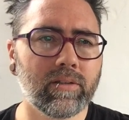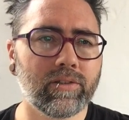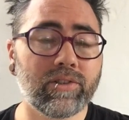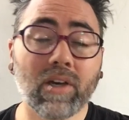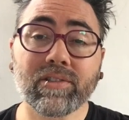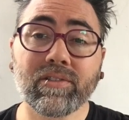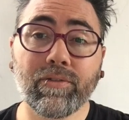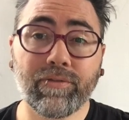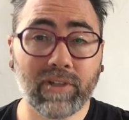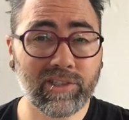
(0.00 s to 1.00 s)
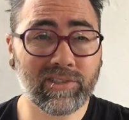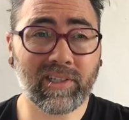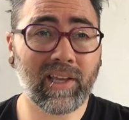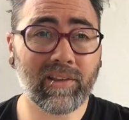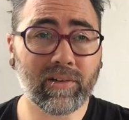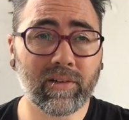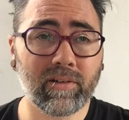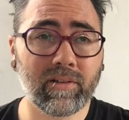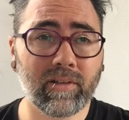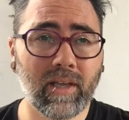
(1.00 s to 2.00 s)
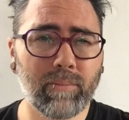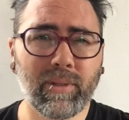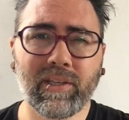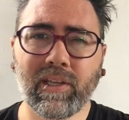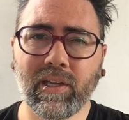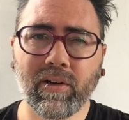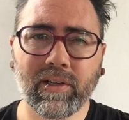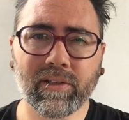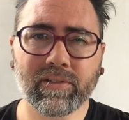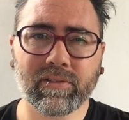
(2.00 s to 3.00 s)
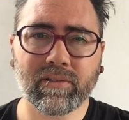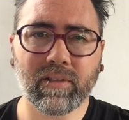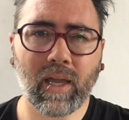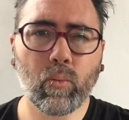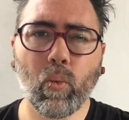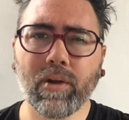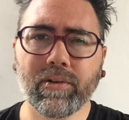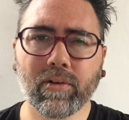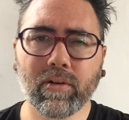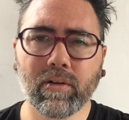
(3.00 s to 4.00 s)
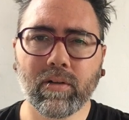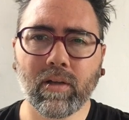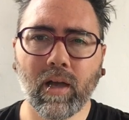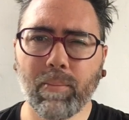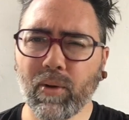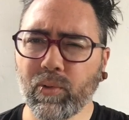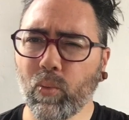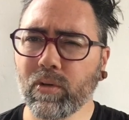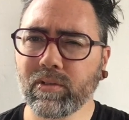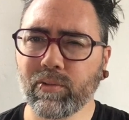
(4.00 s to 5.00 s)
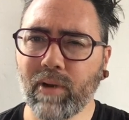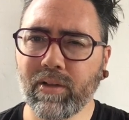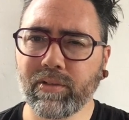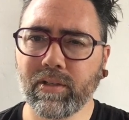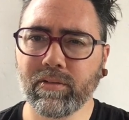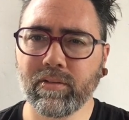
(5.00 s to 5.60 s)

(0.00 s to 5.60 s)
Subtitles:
Just fish together and be curious and wonder about the world around you.